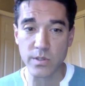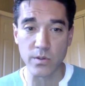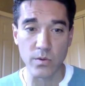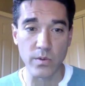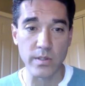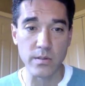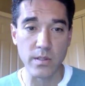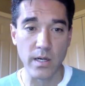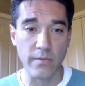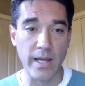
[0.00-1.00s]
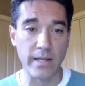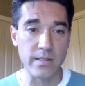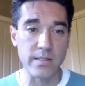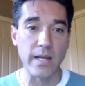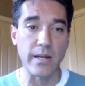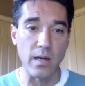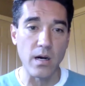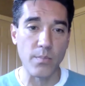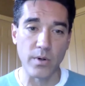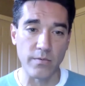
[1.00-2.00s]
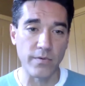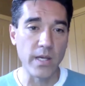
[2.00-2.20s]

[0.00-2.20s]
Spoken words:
to this kind of that setting up of